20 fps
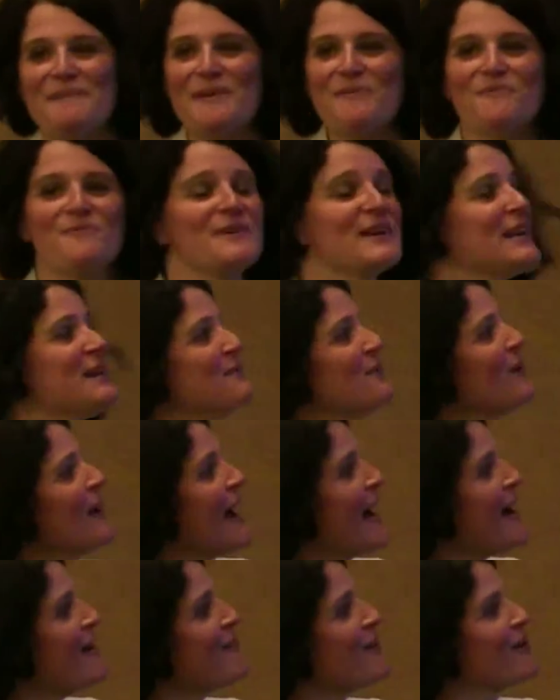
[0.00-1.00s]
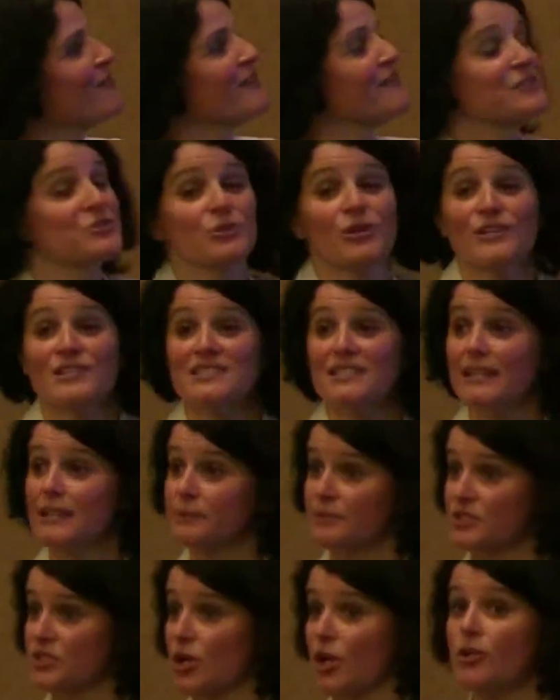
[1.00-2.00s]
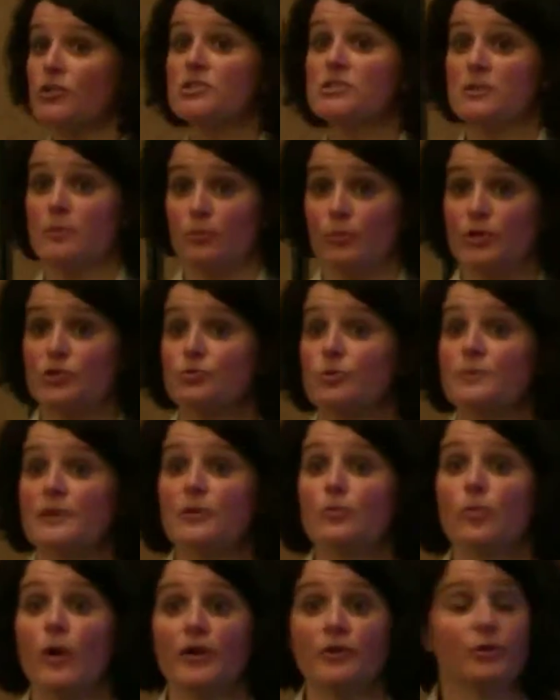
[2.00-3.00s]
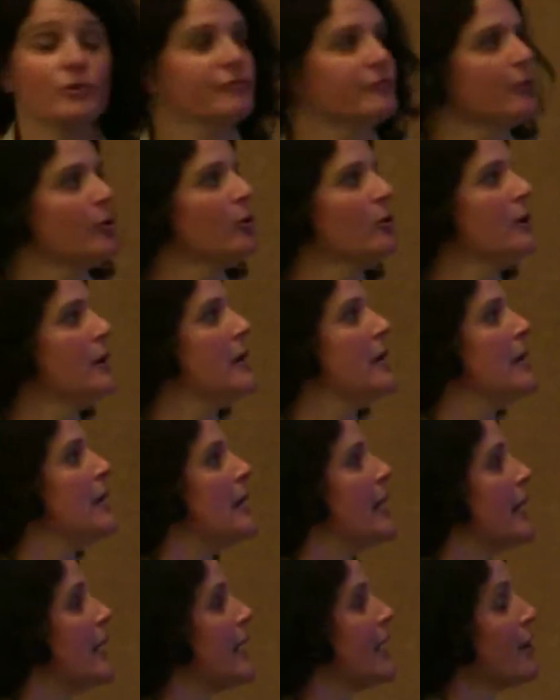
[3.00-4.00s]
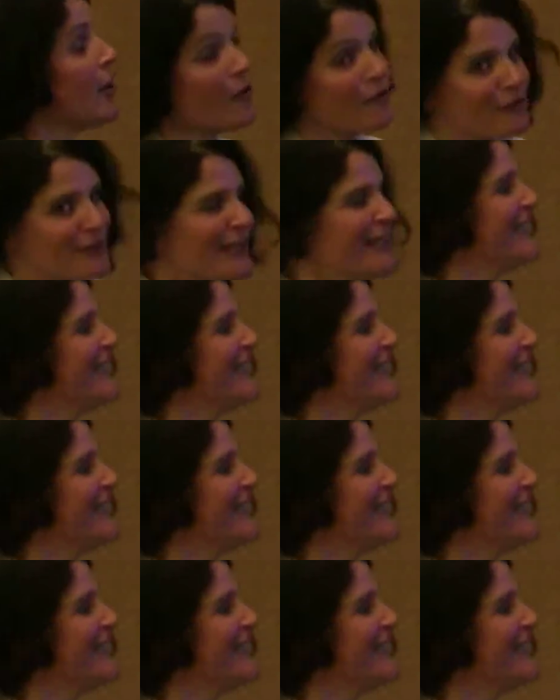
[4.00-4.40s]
We will have our Vivitrol study results, which will be wonderful, hopefully.